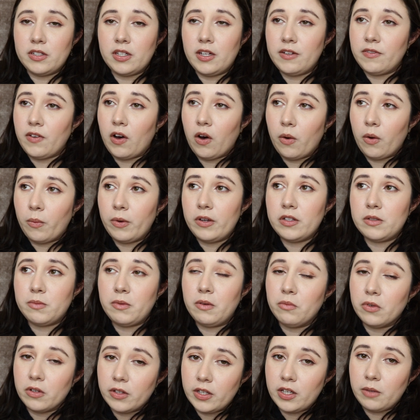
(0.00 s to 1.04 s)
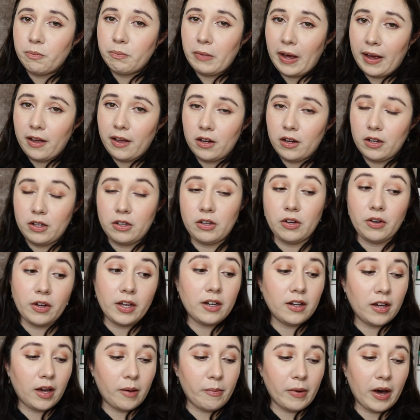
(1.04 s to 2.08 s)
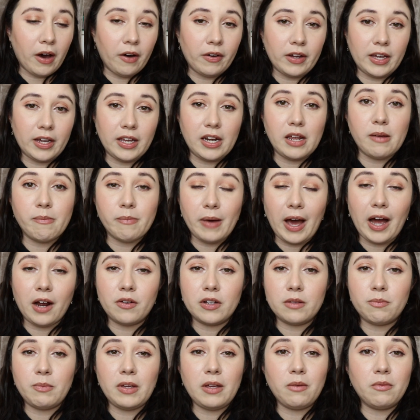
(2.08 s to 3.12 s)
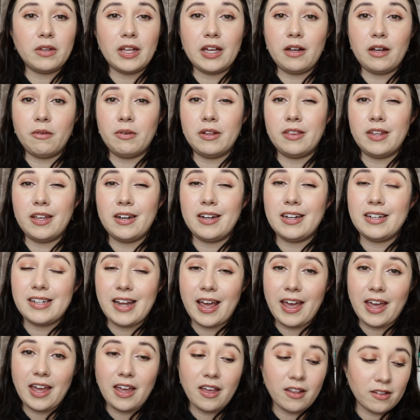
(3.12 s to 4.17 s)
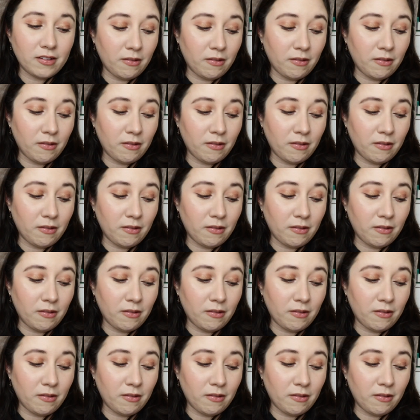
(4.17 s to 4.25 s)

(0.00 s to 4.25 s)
They've always been really good about getting back with me, like within a day,